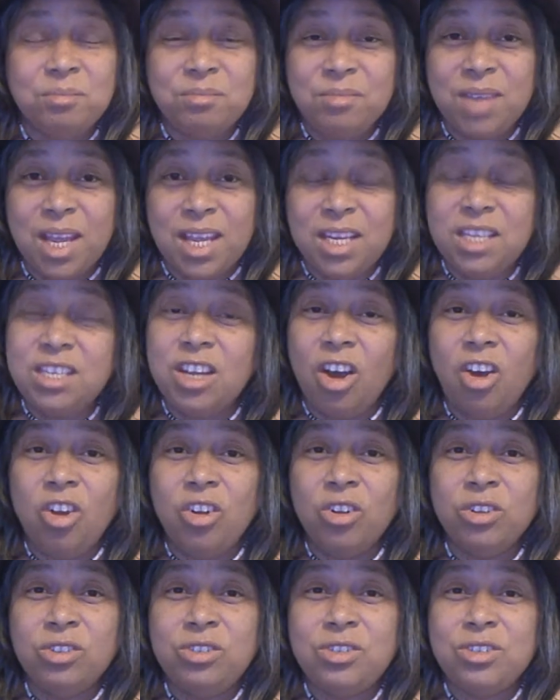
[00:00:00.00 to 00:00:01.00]

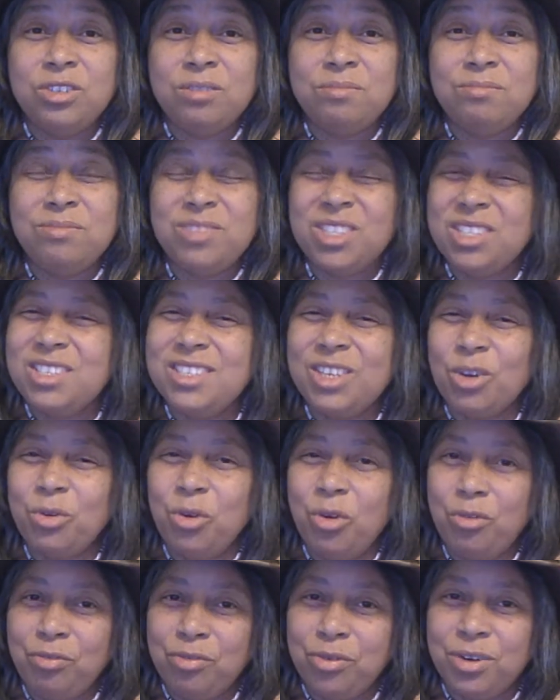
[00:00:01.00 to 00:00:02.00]
indulge. Just don't
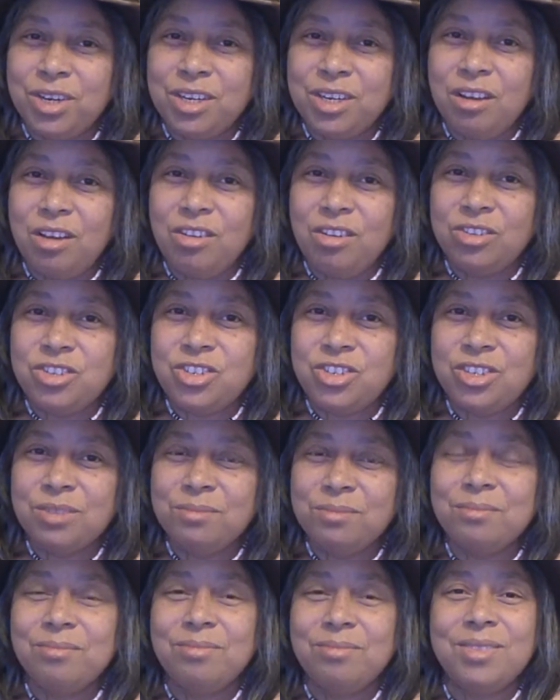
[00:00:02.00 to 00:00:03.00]
overindulge.
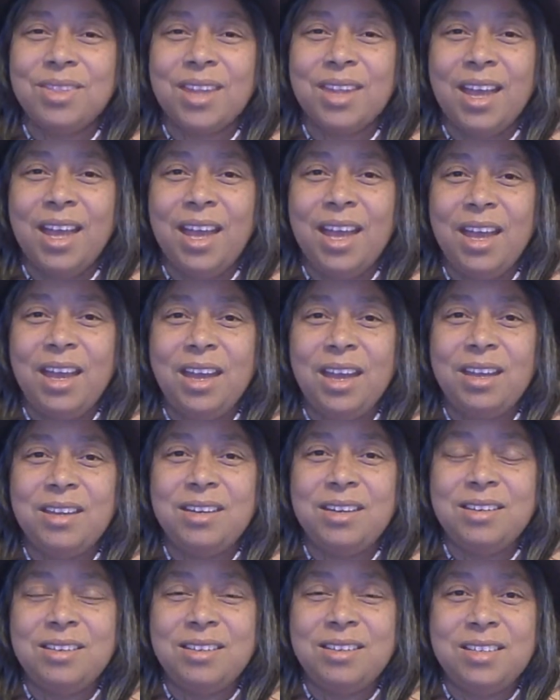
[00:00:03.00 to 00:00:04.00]

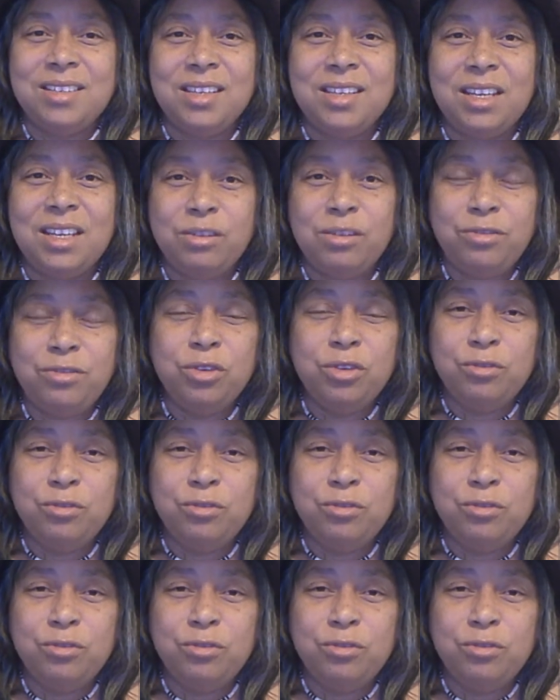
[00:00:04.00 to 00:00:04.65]
And if you